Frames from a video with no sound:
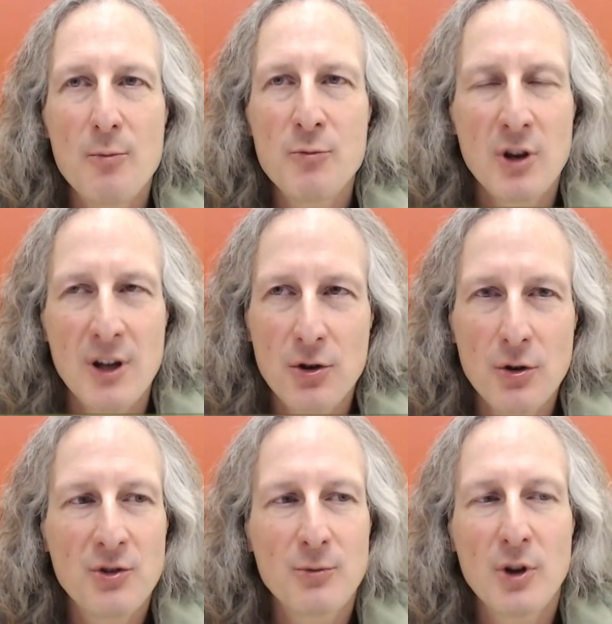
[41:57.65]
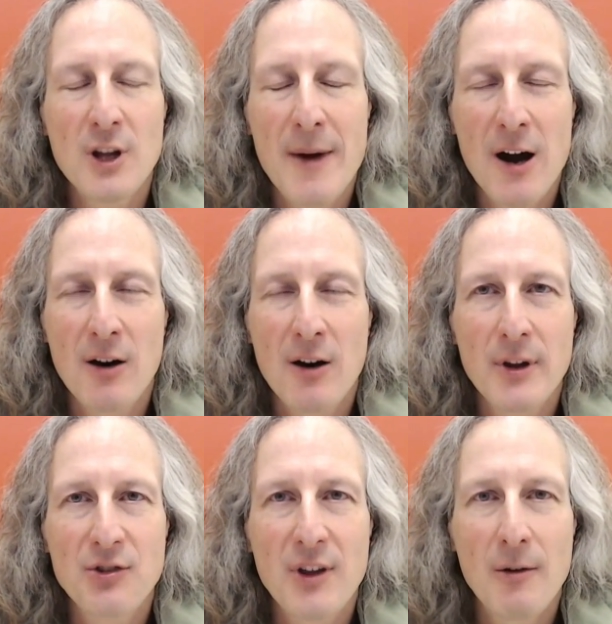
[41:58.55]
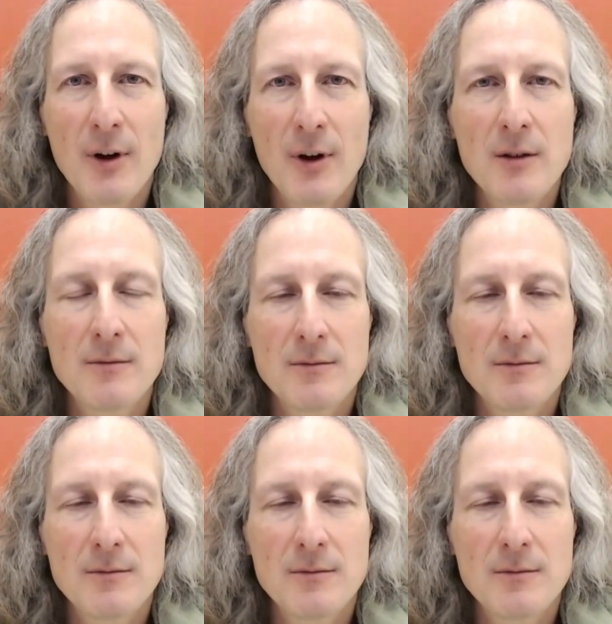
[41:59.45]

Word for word: you can do some really powerful things that way.